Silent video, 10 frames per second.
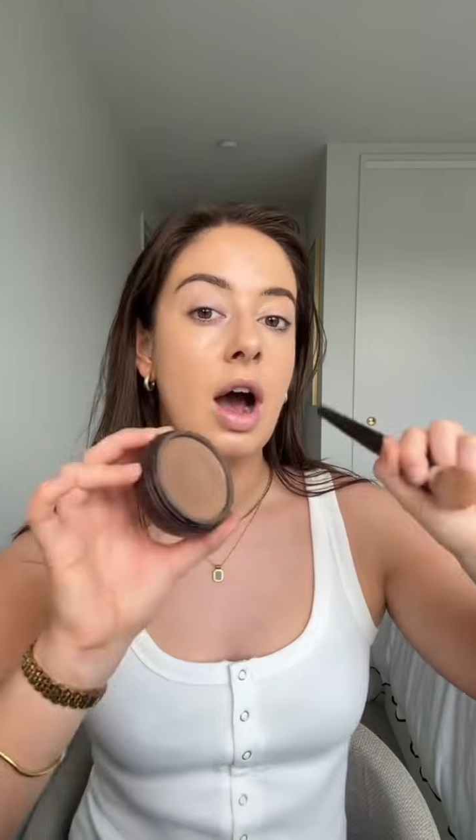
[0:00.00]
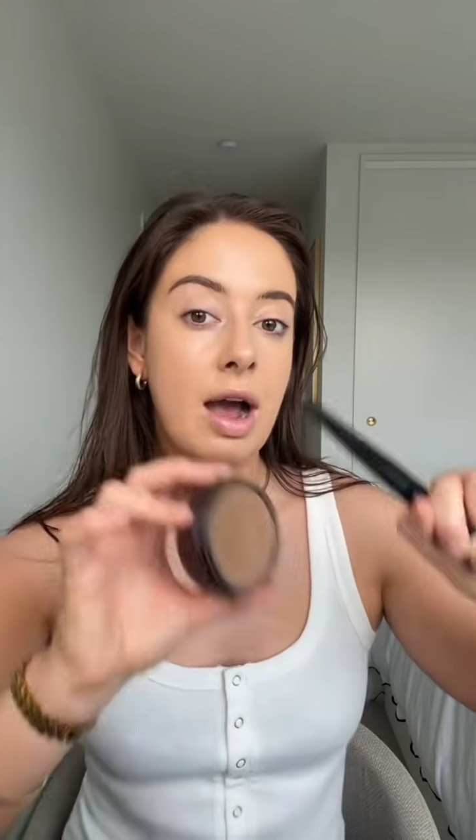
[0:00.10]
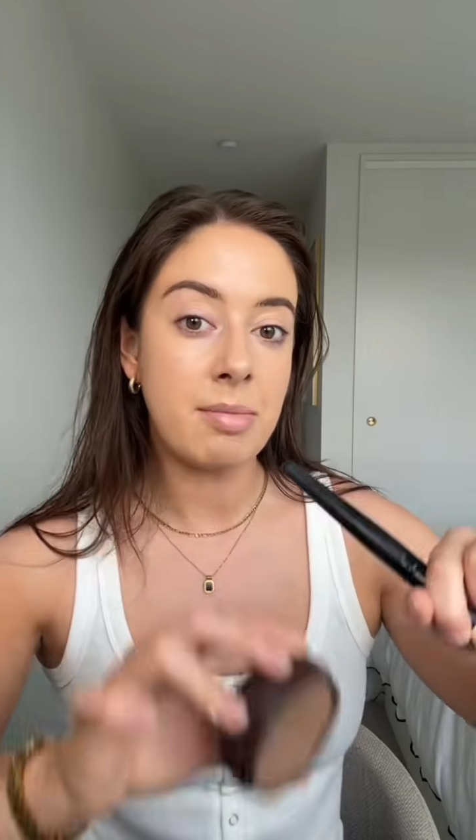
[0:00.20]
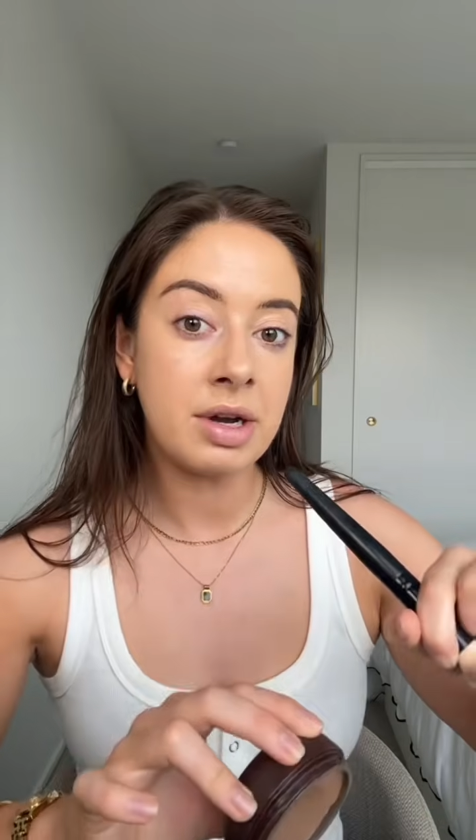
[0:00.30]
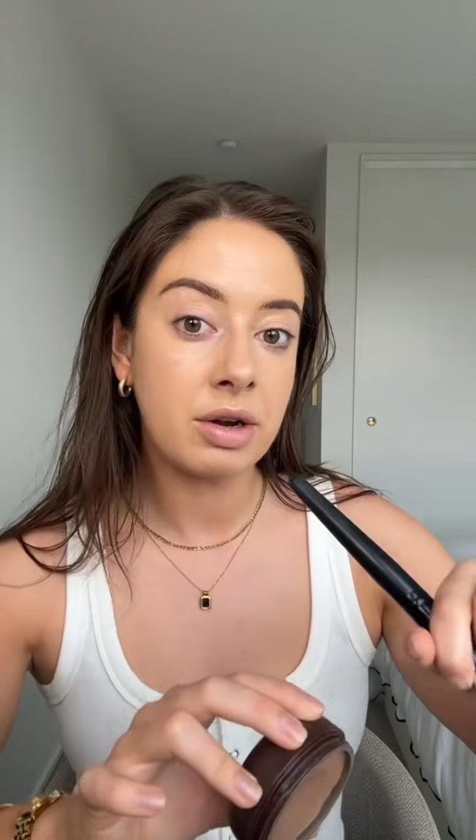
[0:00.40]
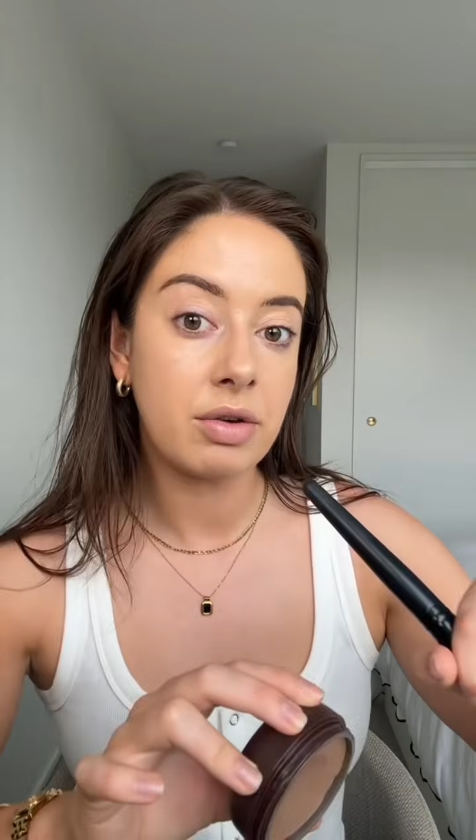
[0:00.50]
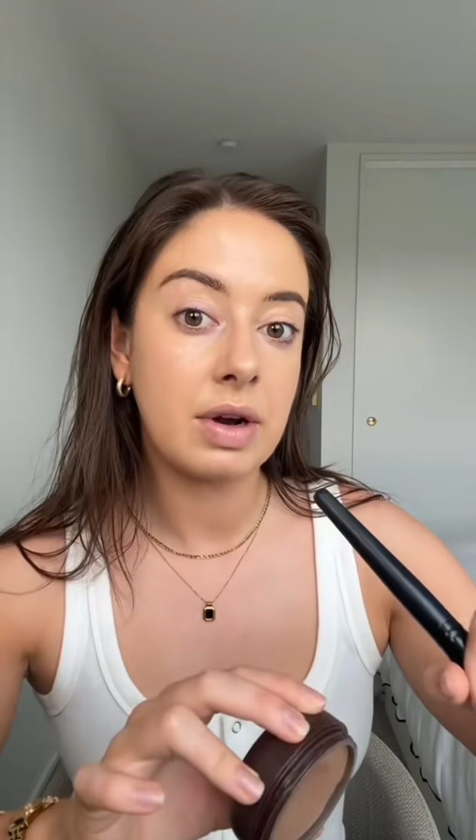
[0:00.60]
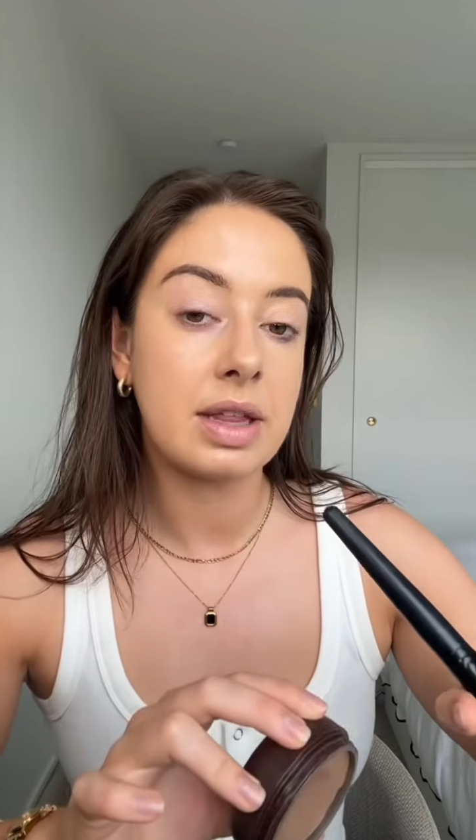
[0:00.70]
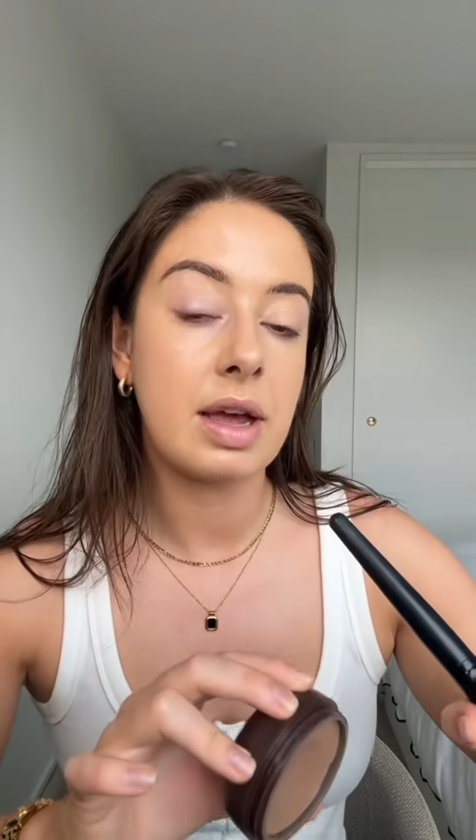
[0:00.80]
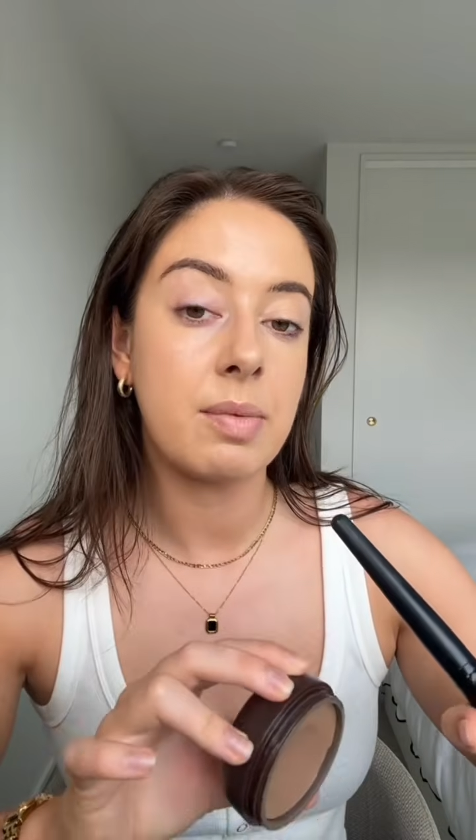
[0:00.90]
I'm going to
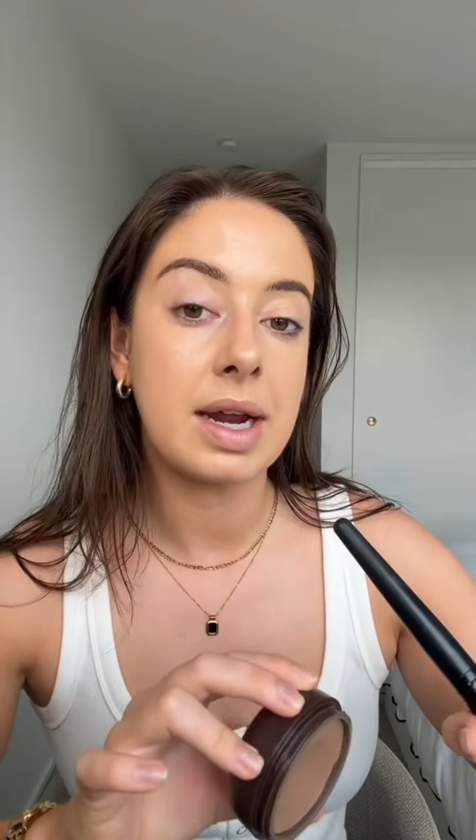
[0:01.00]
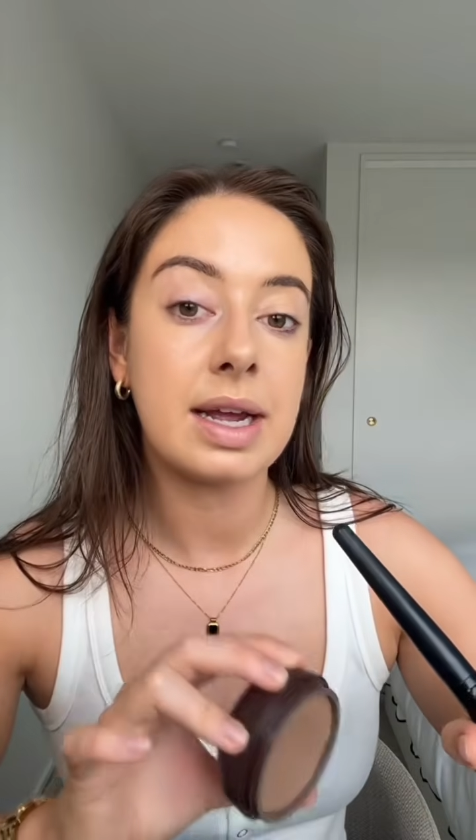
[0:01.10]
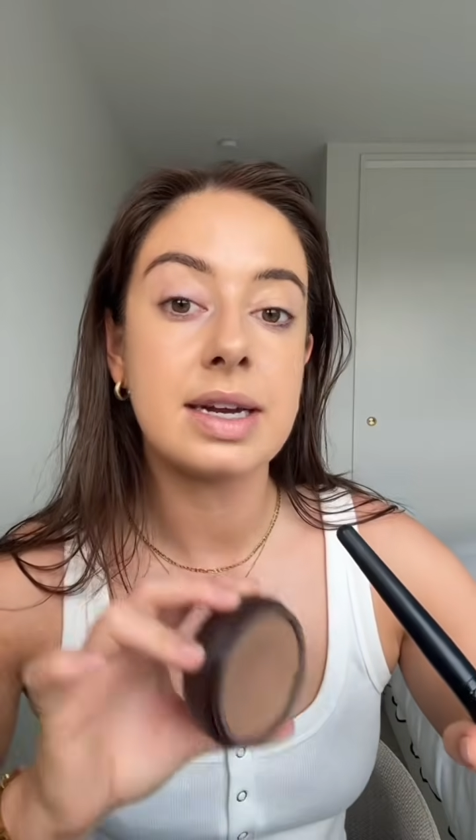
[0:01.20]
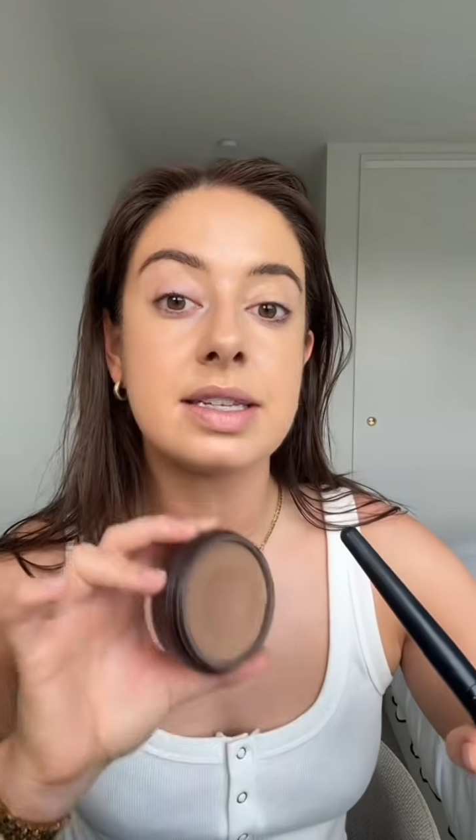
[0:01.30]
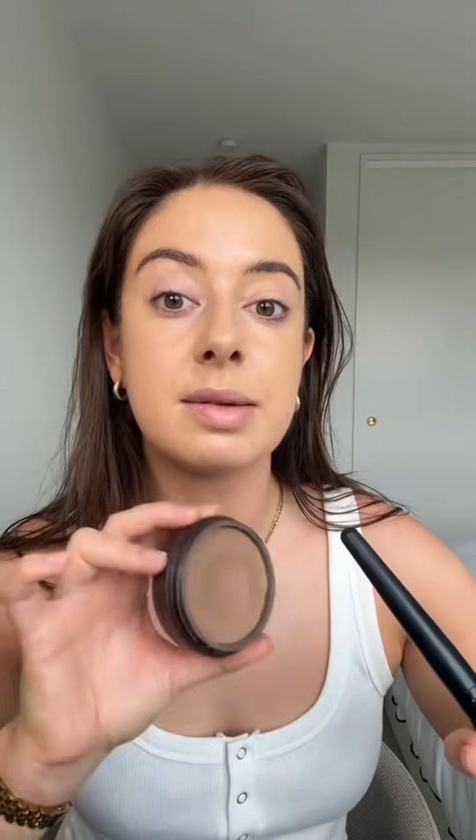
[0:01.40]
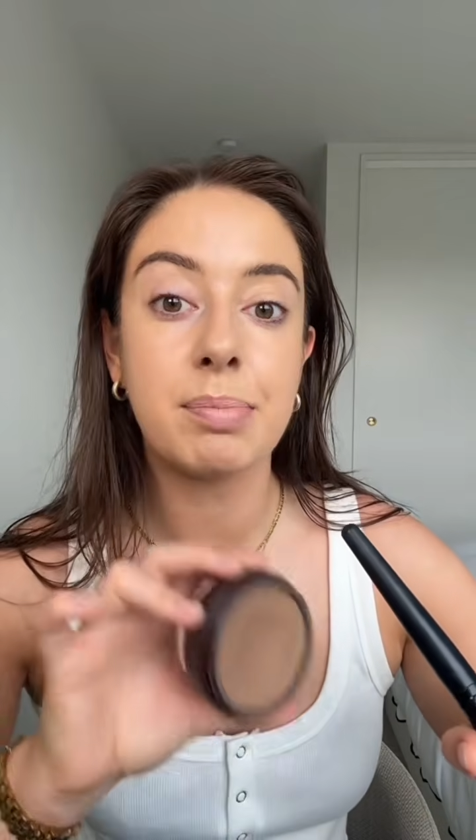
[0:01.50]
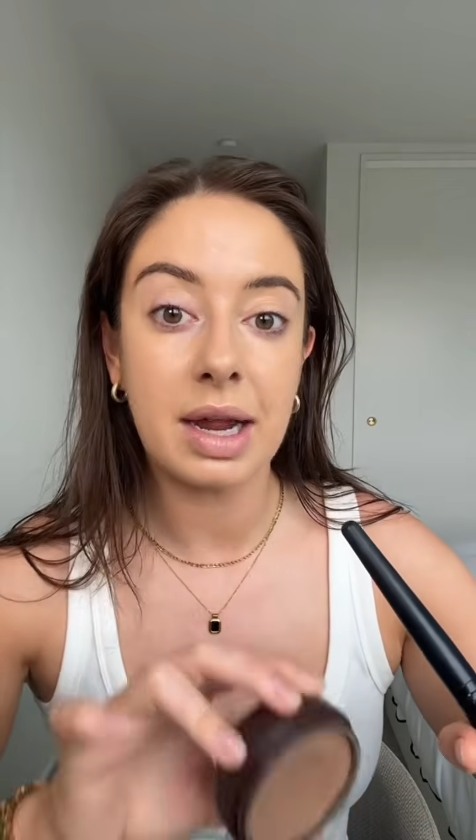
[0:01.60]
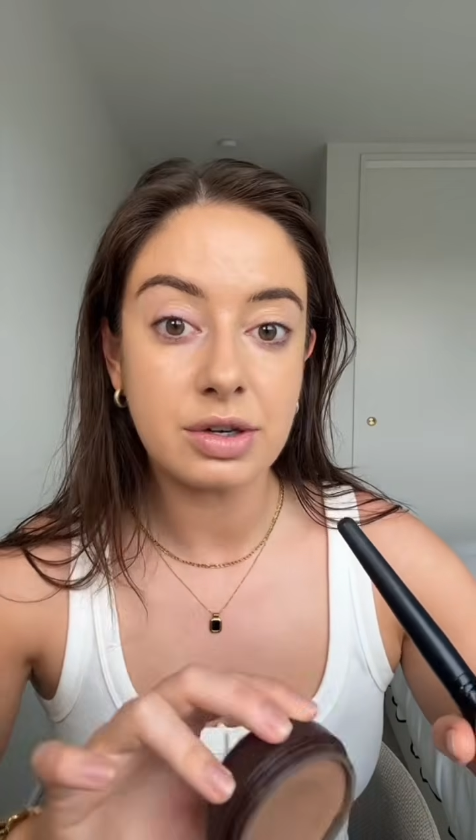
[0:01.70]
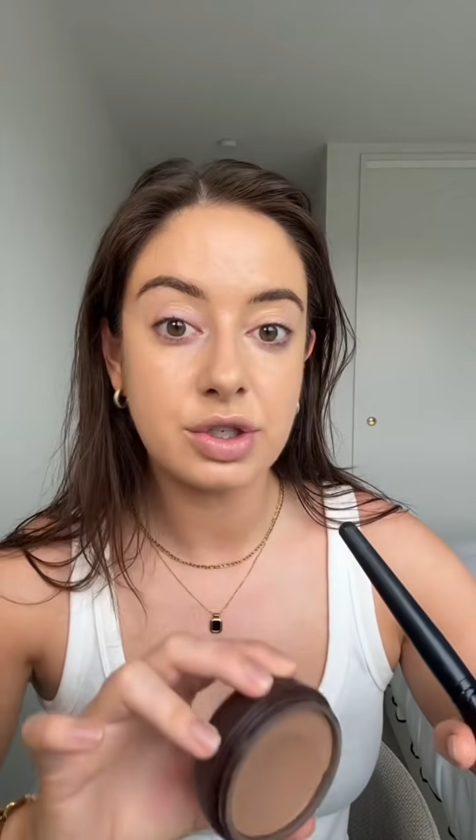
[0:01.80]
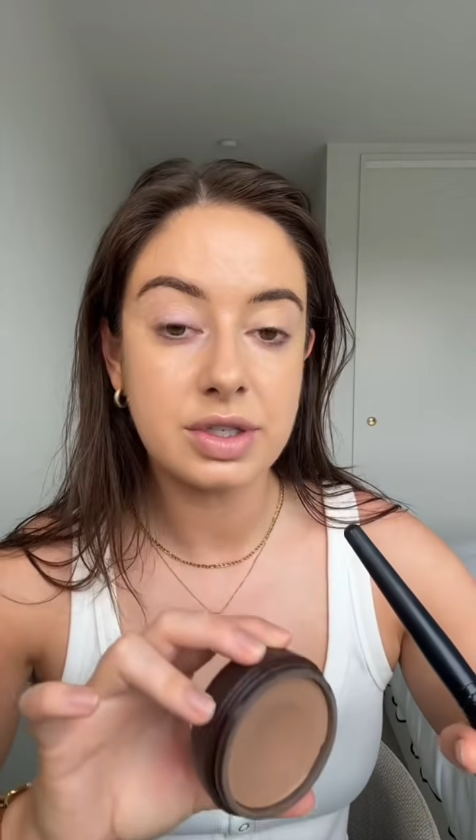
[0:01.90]
correct that when I get into the
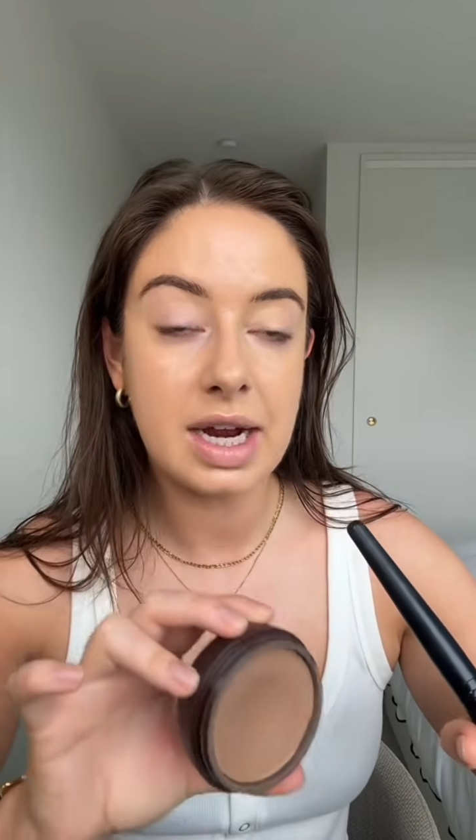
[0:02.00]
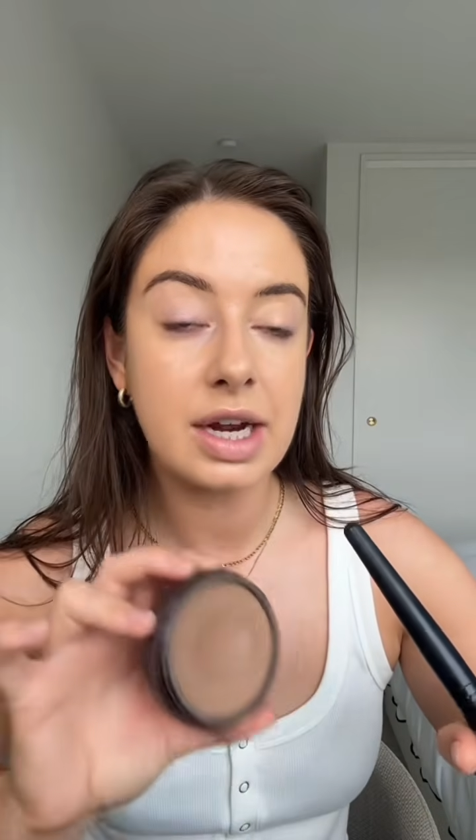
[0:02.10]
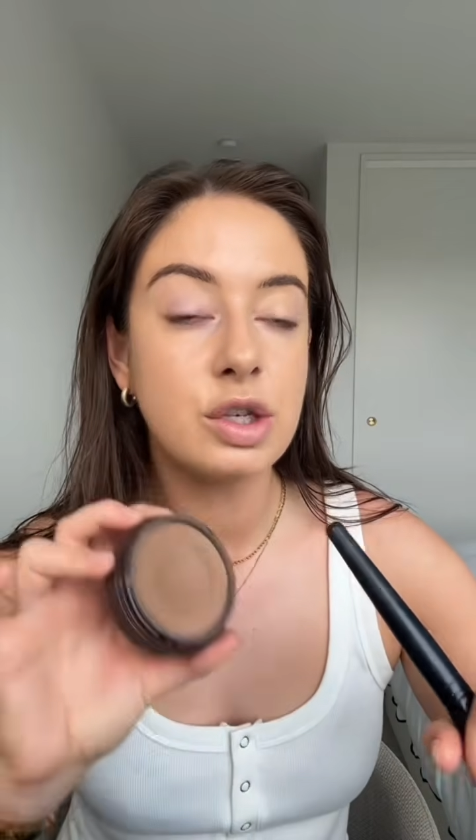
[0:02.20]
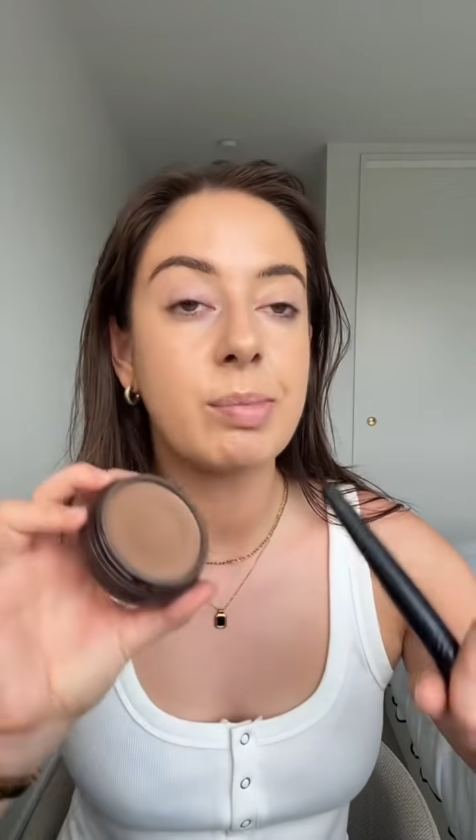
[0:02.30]
blush stage,